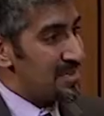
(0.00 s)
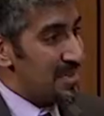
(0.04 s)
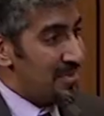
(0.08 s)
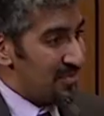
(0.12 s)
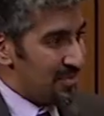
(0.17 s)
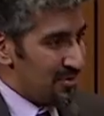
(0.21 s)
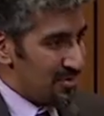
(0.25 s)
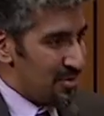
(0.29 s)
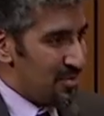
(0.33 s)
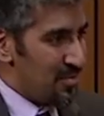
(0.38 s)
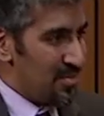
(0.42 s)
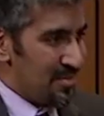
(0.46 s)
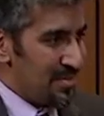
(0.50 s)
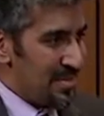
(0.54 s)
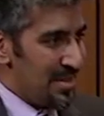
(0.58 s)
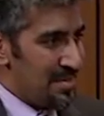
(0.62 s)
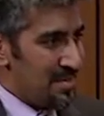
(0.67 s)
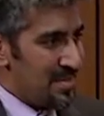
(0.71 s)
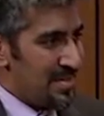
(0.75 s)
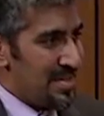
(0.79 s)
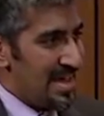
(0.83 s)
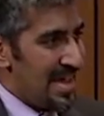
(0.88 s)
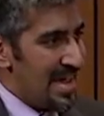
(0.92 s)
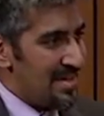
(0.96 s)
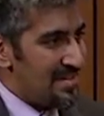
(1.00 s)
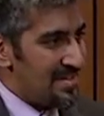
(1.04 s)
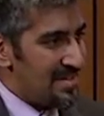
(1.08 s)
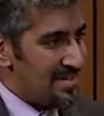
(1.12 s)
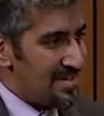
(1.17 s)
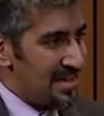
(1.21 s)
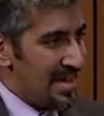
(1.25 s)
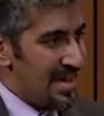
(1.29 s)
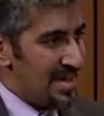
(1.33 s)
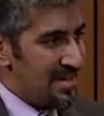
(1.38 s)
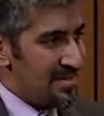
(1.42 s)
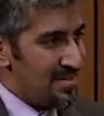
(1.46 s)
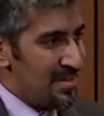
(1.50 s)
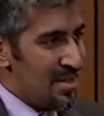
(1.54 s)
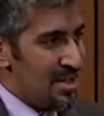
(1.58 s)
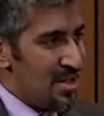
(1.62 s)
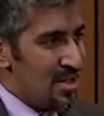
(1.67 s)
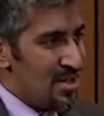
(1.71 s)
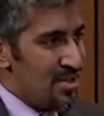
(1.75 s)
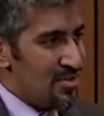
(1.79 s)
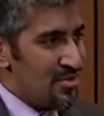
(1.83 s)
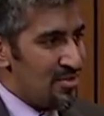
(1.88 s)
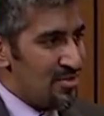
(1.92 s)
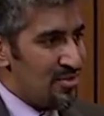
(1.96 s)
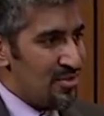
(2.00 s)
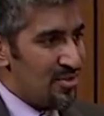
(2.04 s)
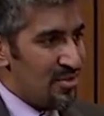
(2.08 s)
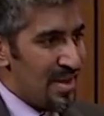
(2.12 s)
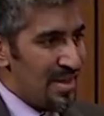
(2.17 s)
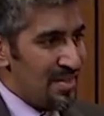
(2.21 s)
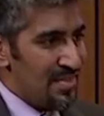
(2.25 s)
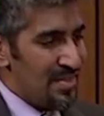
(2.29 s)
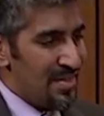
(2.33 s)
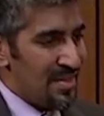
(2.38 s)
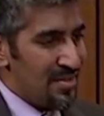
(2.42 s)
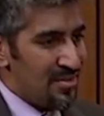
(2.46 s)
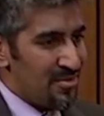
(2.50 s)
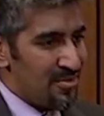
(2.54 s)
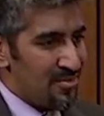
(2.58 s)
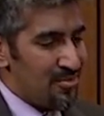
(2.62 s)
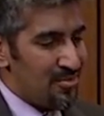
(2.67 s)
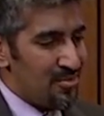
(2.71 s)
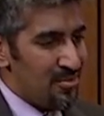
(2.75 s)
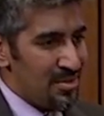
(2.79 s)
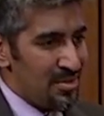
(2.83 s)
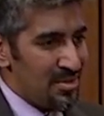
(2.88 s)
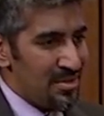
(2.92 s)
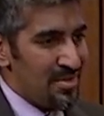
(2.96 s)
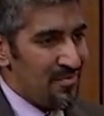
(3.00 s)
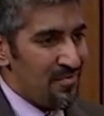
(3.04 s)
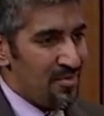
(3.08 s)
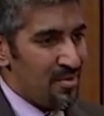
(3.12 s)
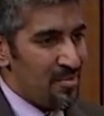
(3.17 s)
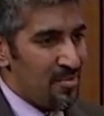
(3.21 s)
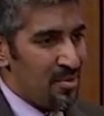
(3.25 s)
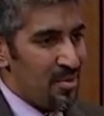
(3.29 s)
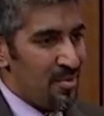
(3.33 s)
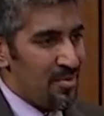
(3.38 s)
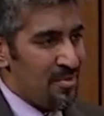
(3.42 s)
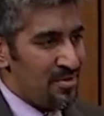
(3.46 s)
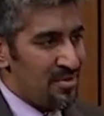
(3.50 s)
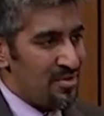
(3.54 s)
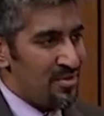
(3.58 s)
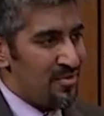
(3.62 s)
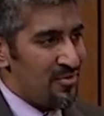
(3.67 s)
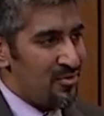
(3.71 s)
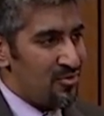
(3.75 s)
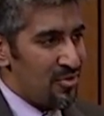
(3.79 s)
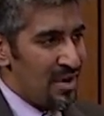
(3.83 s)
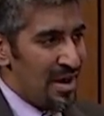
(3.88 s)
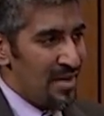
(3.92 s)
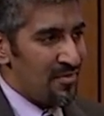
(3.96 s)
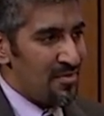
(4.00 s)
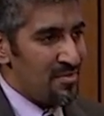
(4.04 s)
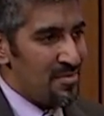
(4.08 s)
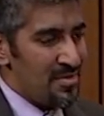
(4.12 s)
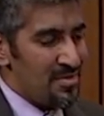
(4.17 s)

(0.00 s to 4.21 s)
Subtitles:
different tumors that had metastasized. So I think really for purposes of driver